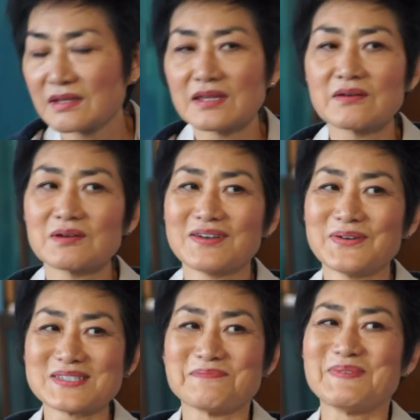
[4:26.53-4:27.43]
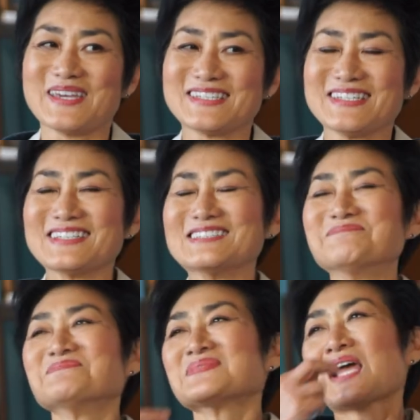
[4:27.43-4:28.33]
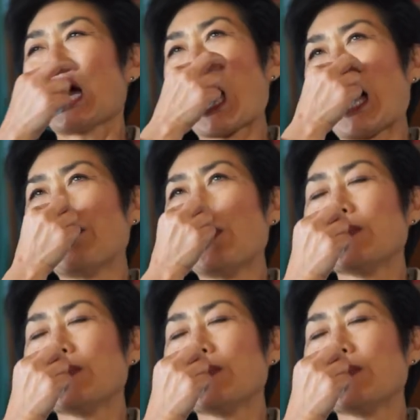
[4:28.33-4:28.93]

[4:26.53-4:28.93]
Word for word: There, it was a big deal. Uh,